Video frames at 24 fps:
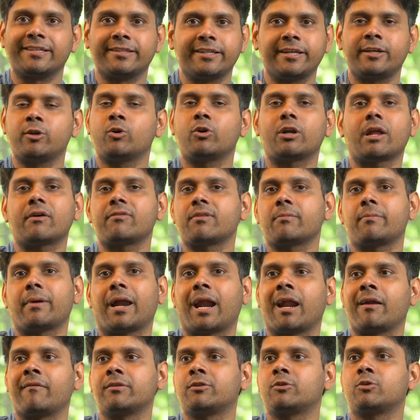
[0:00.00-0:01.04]
and they don't have the
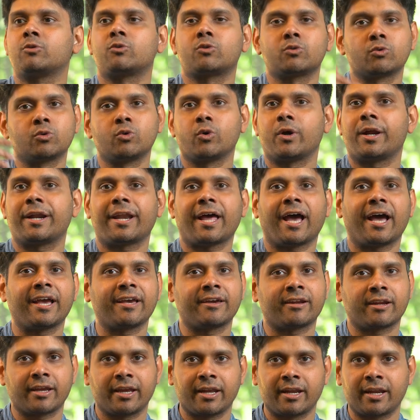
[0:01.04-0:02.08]
bandwidth to, to go and
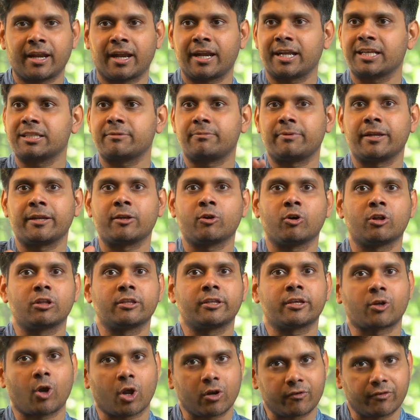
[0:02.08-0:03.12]
hire again and explain all
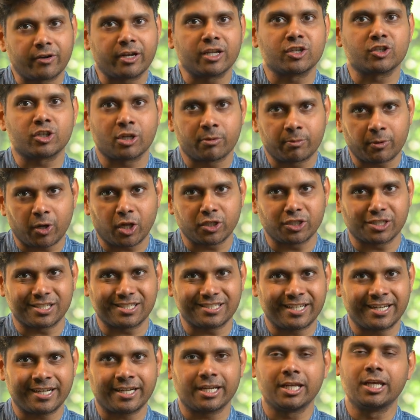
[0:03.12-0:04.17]
their confidential
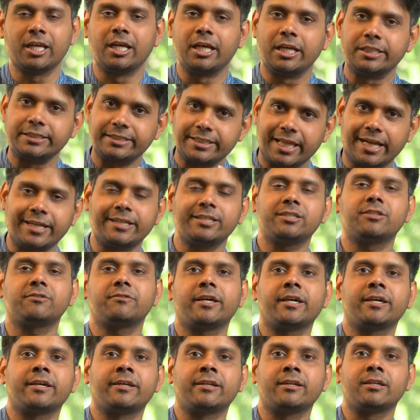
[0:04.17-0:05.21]
projects, right? That is
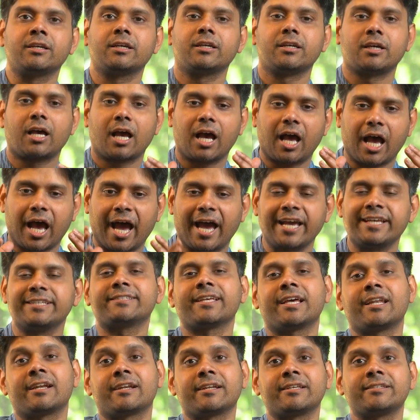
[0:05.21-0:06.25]
where high
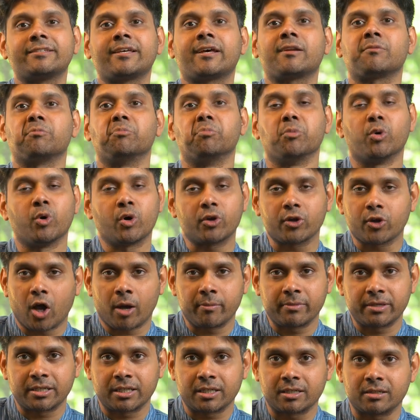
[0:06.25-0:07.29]
salaries are more
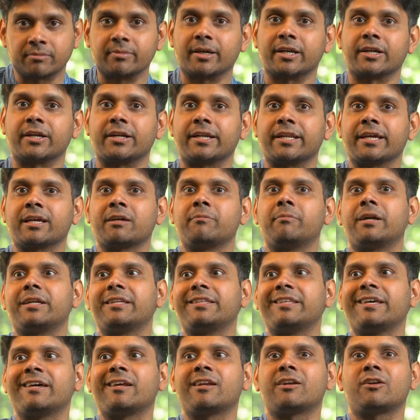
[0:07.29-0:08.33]
common in biotech,
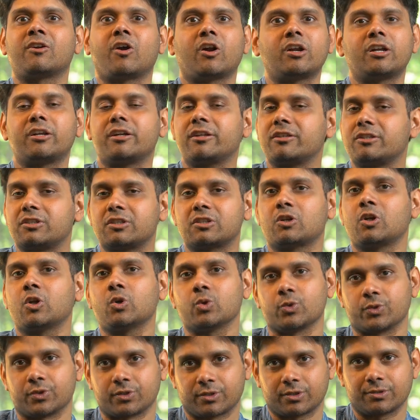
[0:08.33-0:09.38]
but they are not
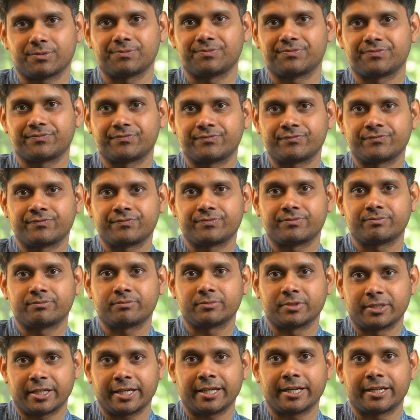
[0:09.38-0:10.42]
disclosed,
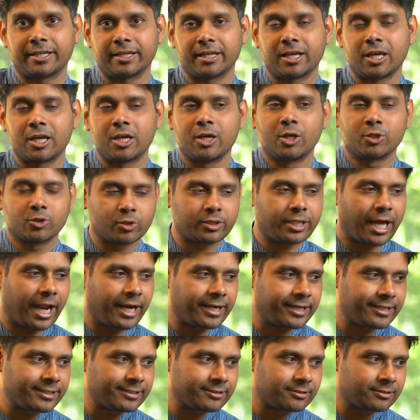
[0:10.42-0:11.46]
right? So
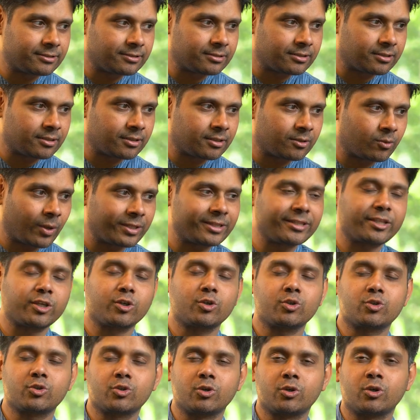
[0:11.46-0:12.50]
that is uh, one thing
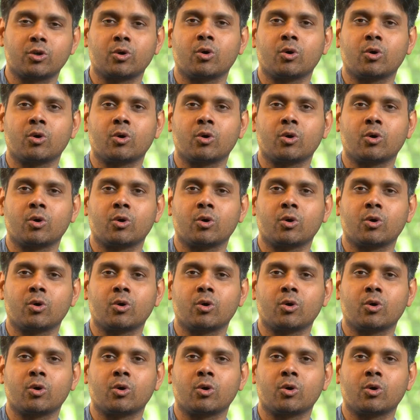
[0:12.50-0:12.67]
you should